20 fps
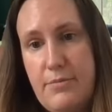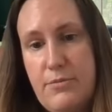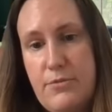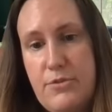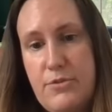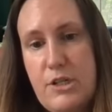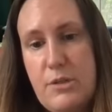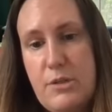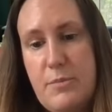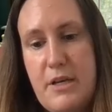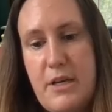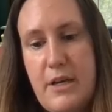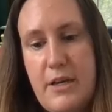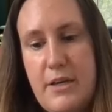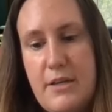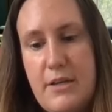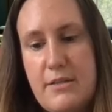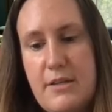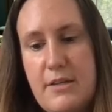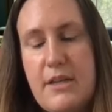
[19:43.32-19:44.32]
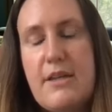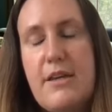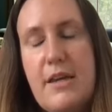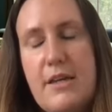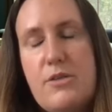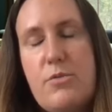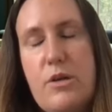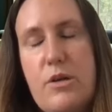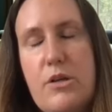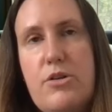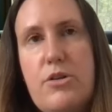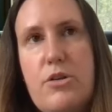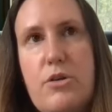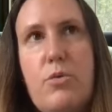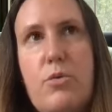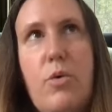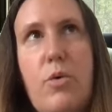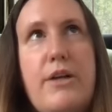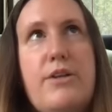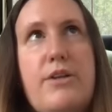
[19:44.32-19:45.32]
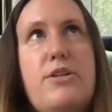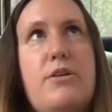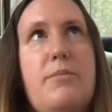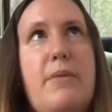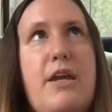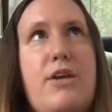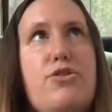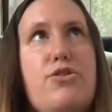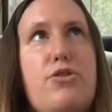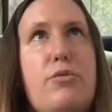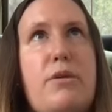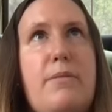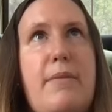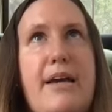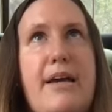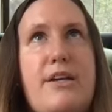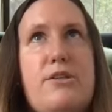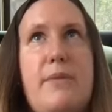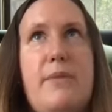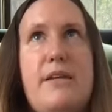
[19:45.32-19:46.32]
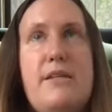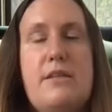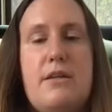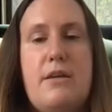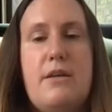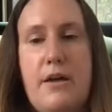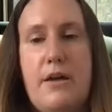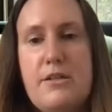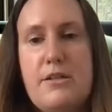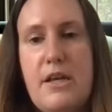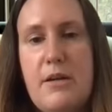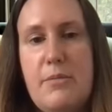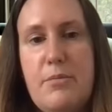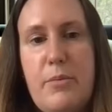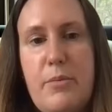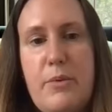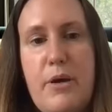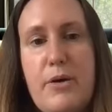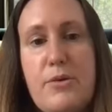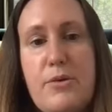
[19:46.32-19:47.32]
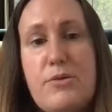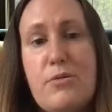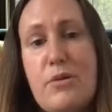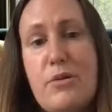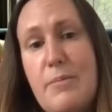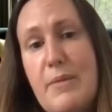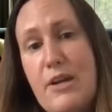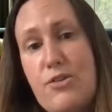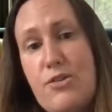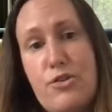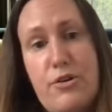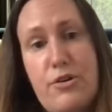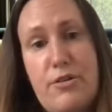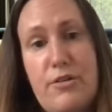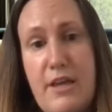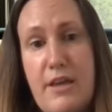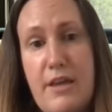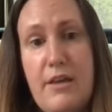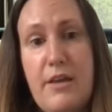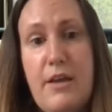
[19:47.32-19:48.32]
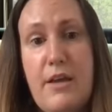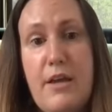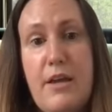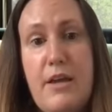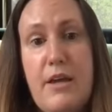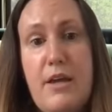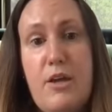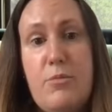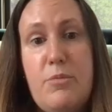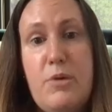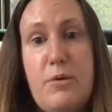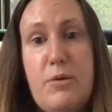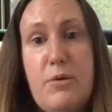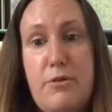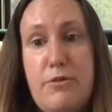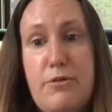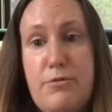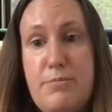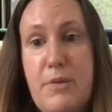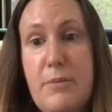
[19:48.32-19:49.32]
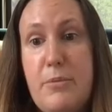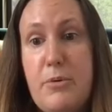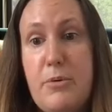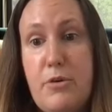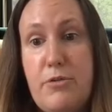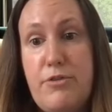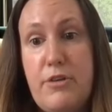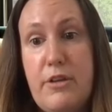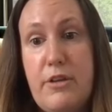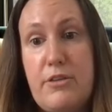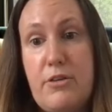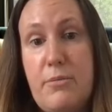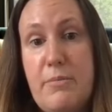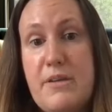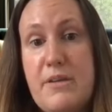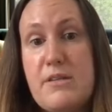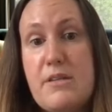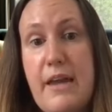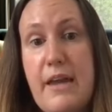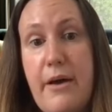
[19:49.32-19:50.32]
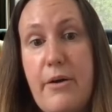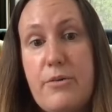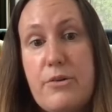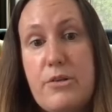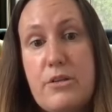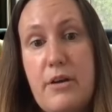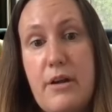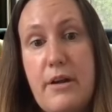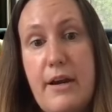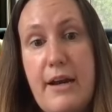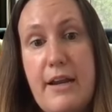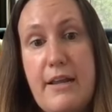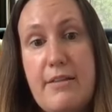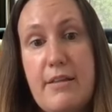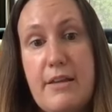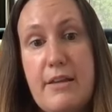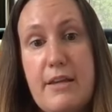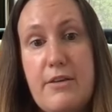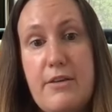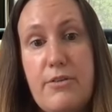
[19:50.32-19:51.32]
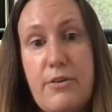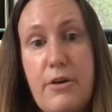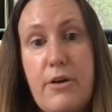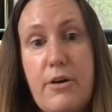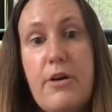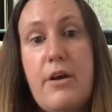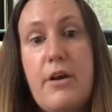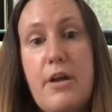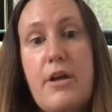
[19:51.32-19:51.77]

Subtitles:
Just because yes, we do want to make sure we maximize the content, but we also want to make sure that people don't feel like they're missing out on anything either.